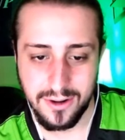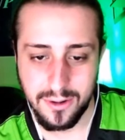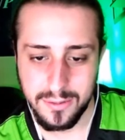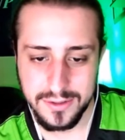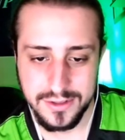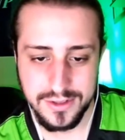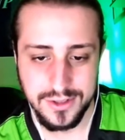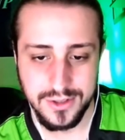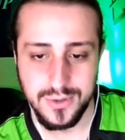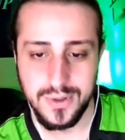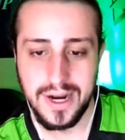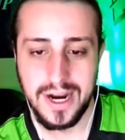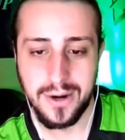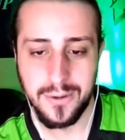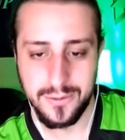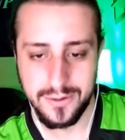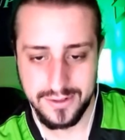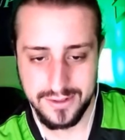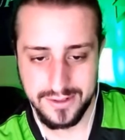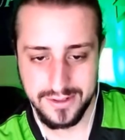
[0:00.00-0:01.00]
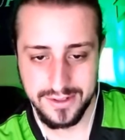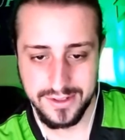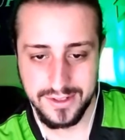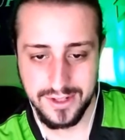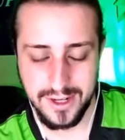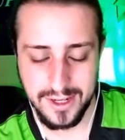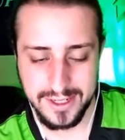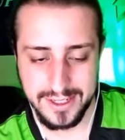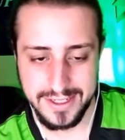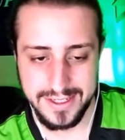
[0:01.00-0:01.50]
almost 2 hours
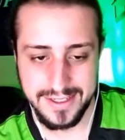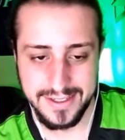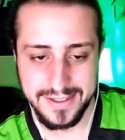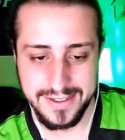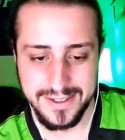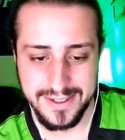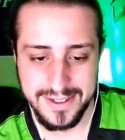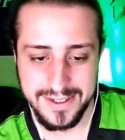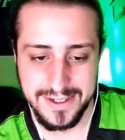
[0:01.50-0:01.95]
talking